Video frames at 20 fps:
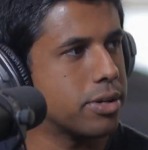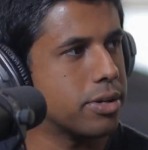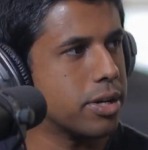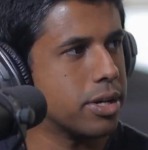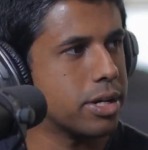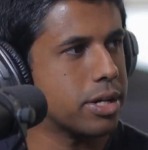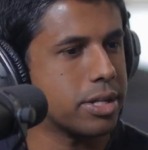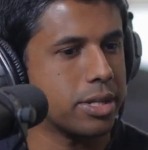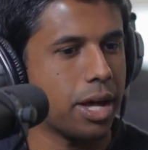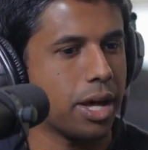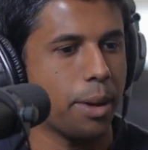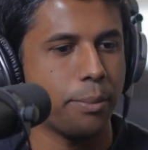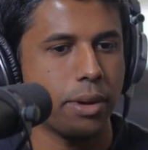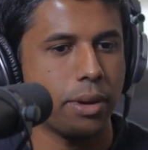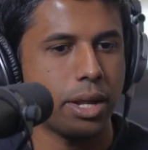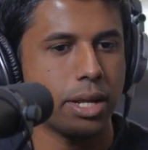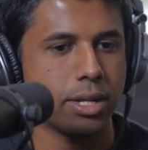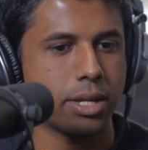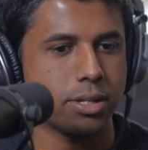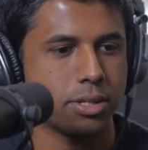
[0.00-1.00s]
the
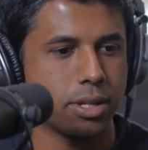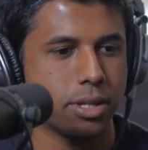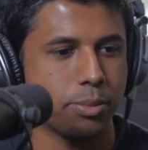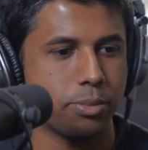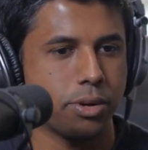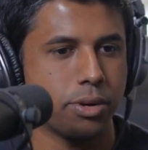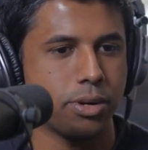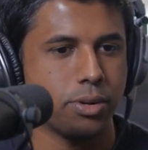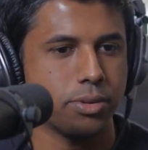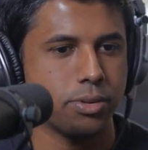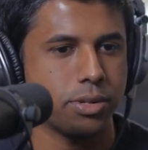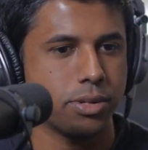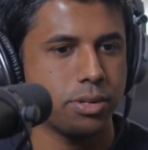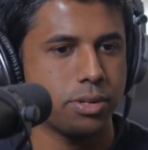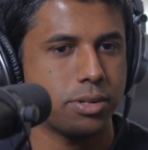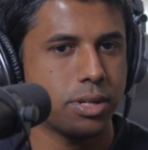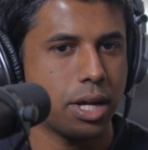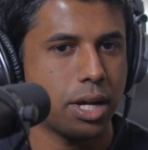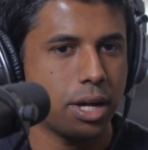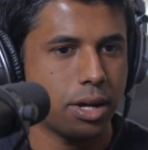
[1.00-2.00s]
embeddings it
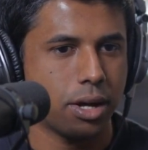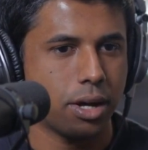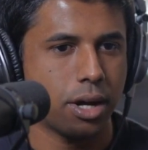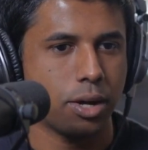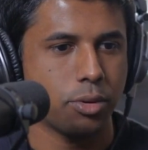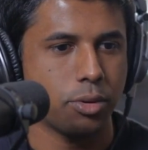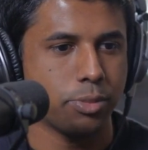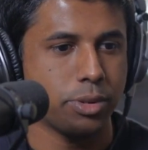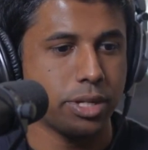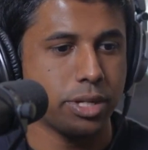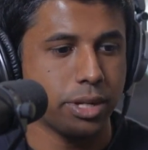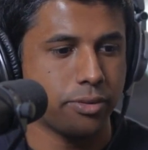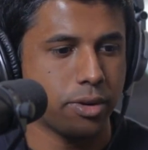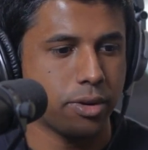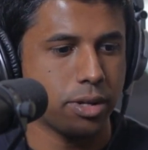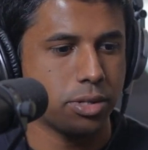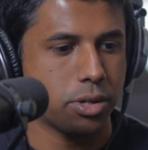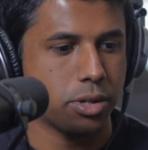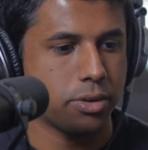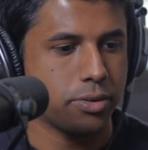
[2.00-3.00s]
produces would be different.